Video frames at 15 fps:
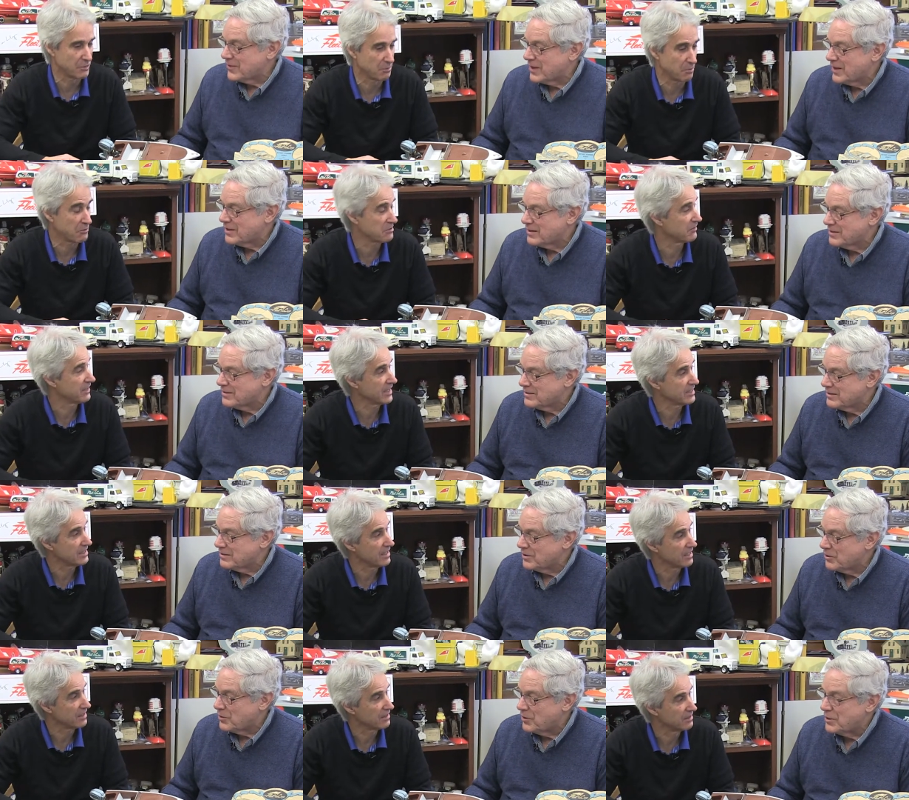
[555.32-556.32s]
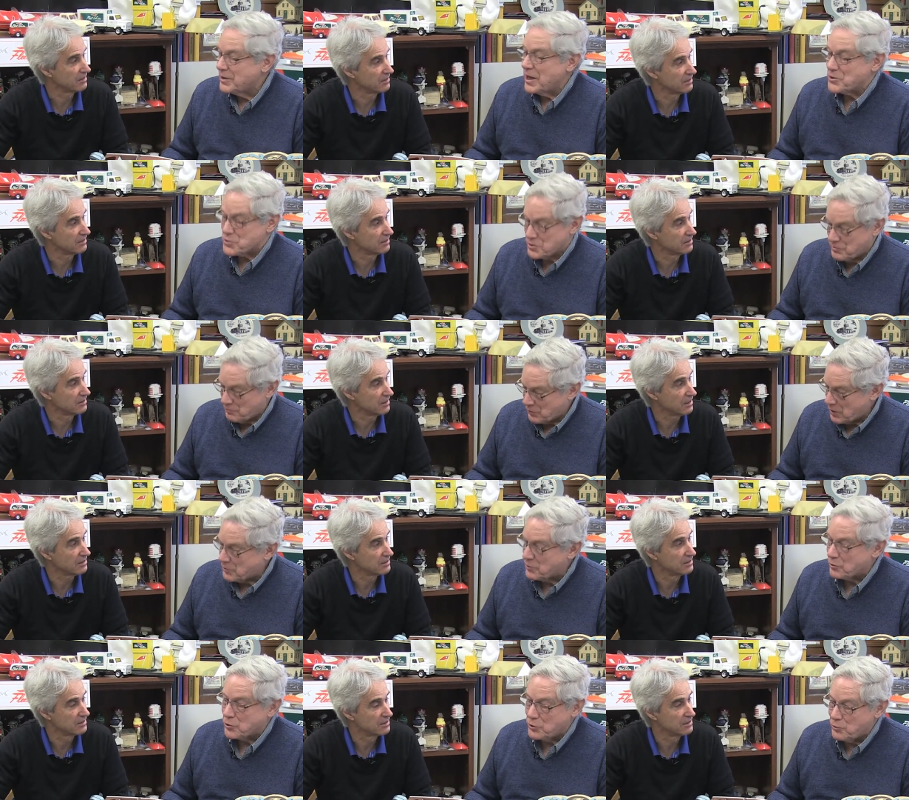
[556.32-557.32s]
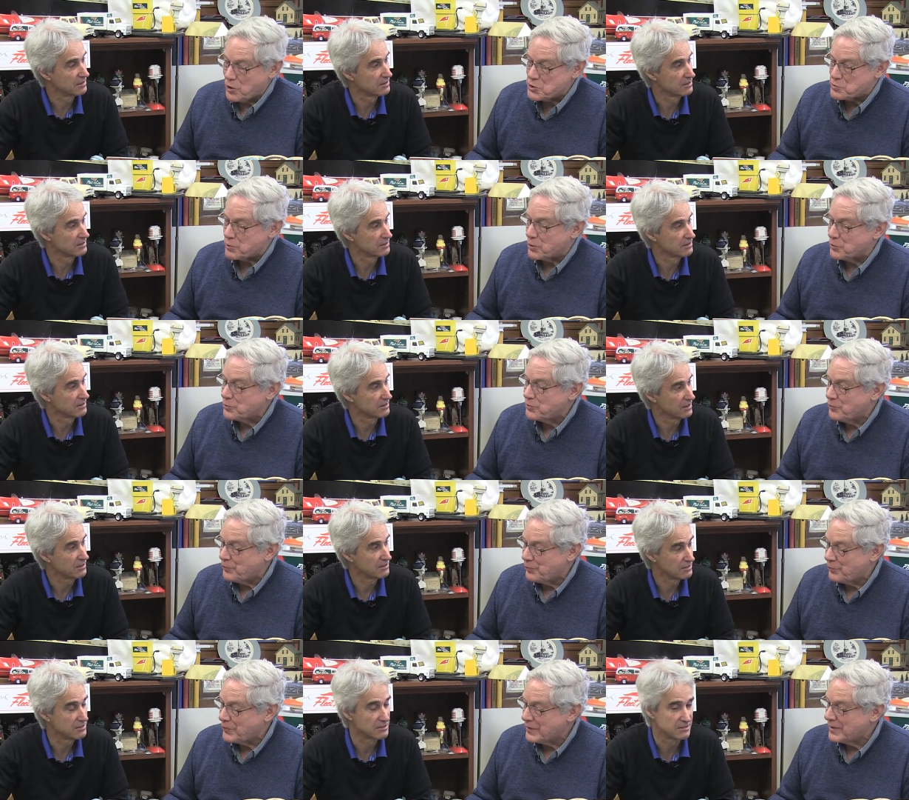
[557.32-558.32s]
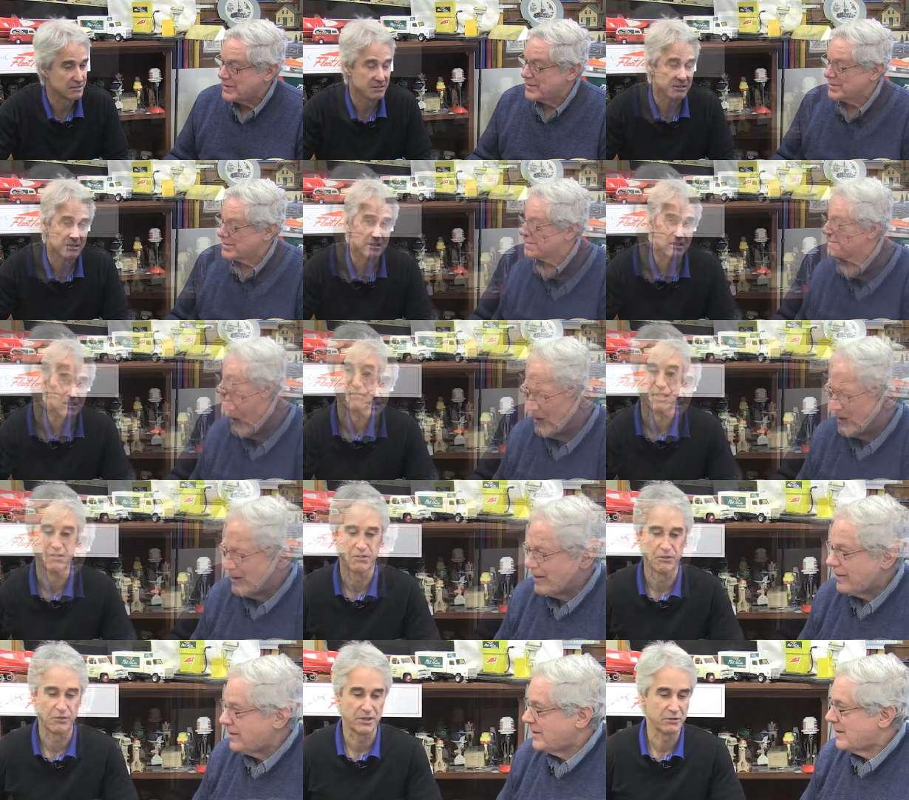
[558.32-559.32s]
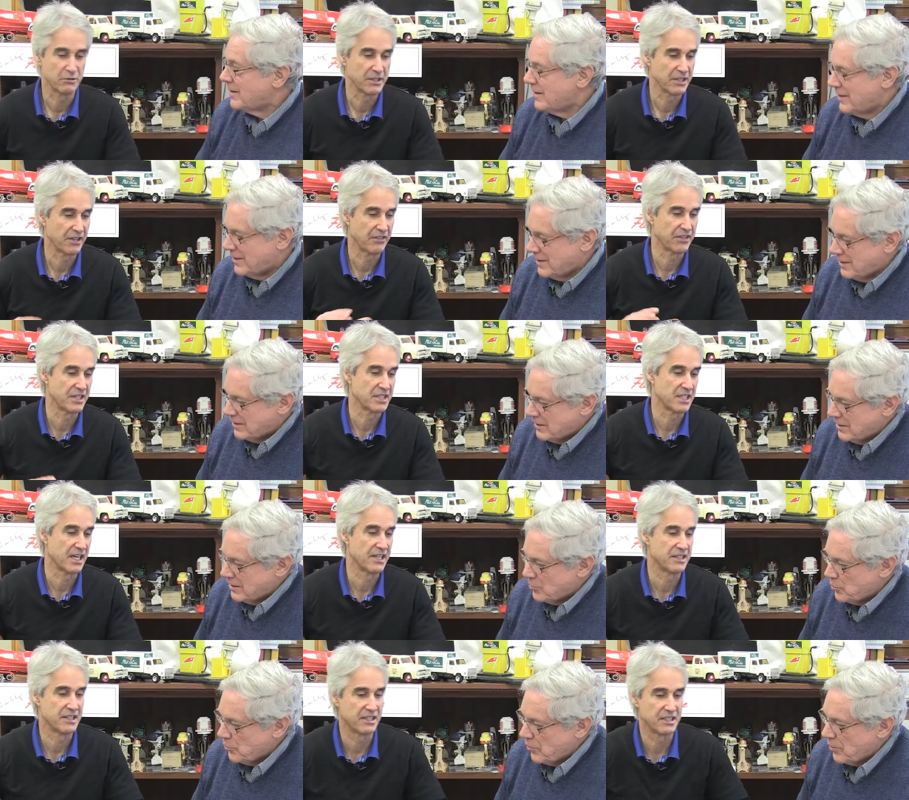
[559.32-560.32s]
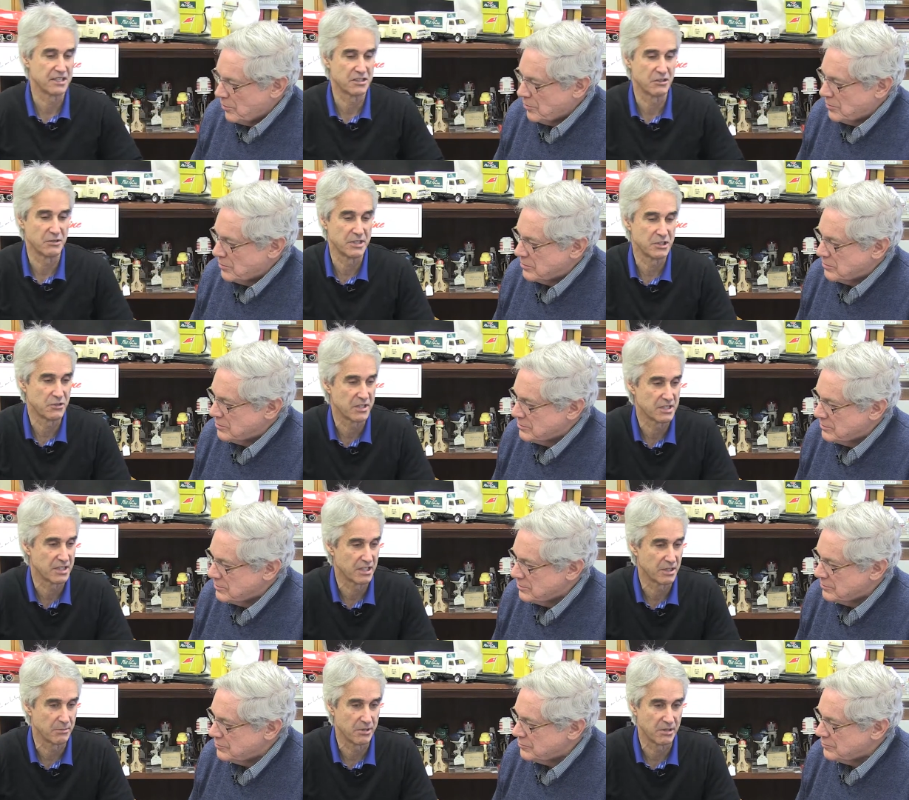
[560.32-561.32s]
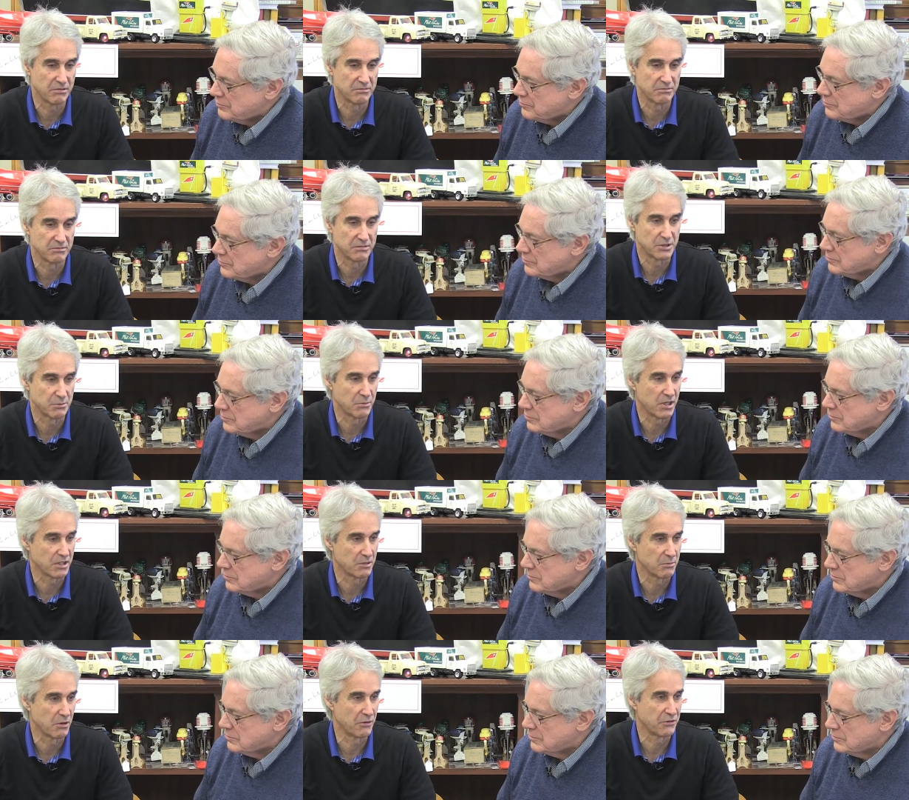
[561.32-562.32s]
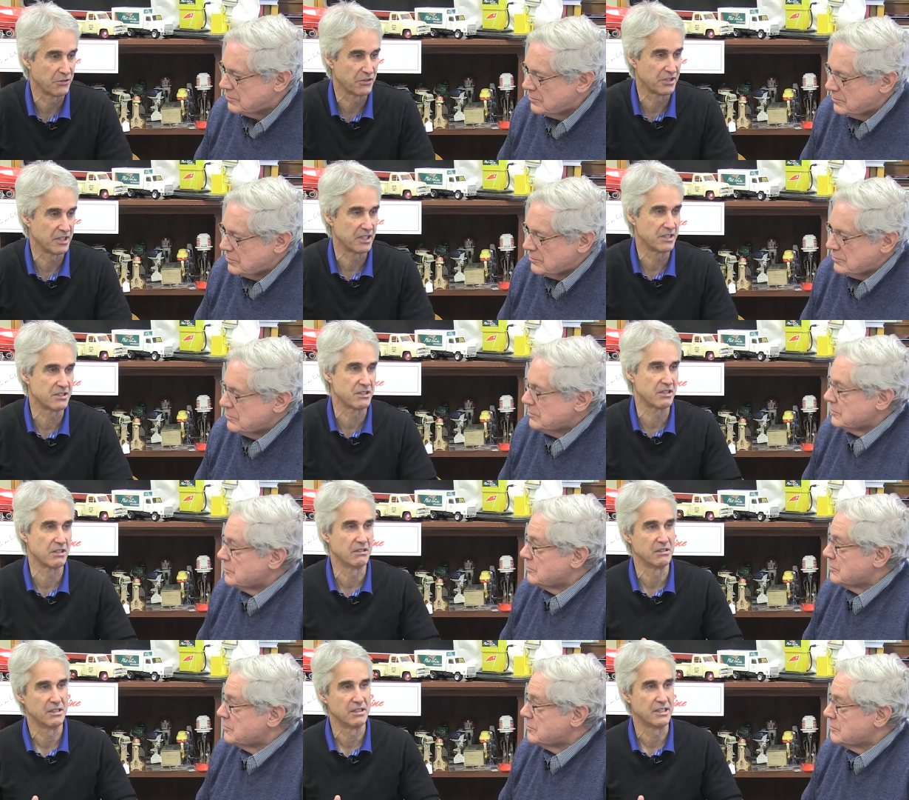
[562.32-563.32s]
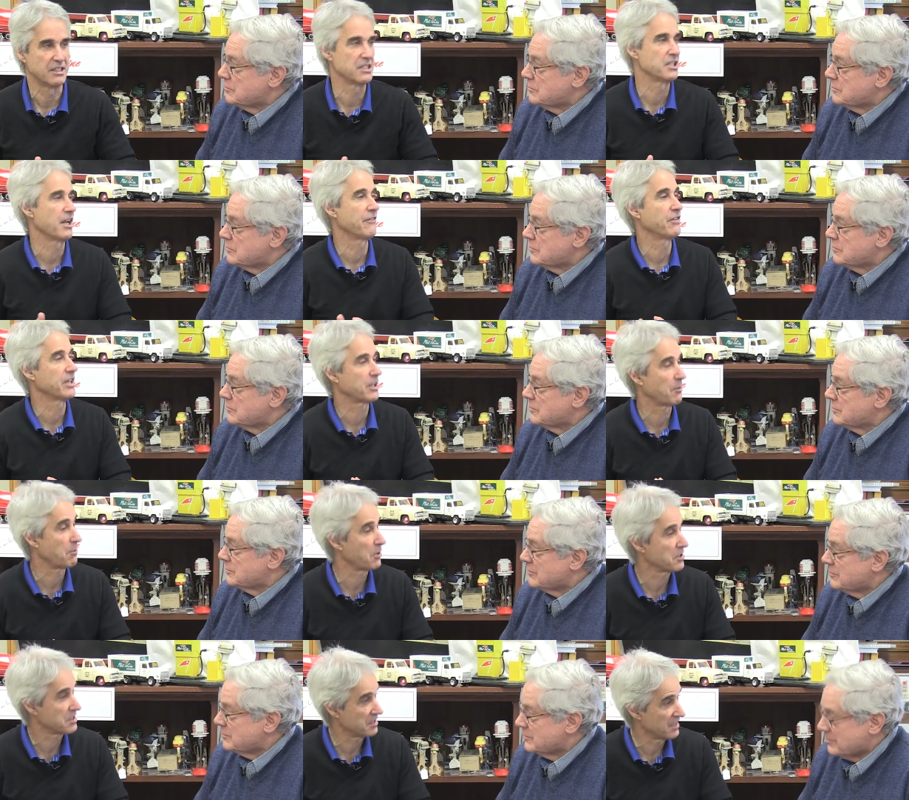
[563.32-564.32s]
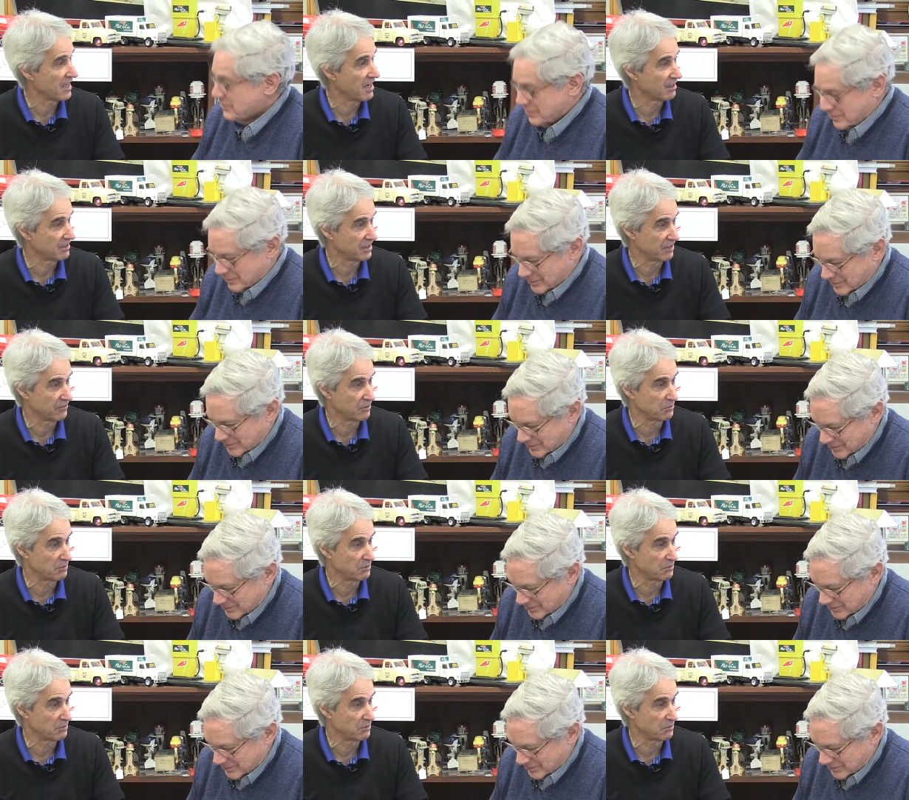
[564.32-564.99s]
Speaker 1: the boats of that day.
Speaker 2: Yes, yeah. it's a good race boat. Yeah.
Speaker 1: Well, Fred, one of the things I think is so interesting about the model boats is that each are each have like a personality, if you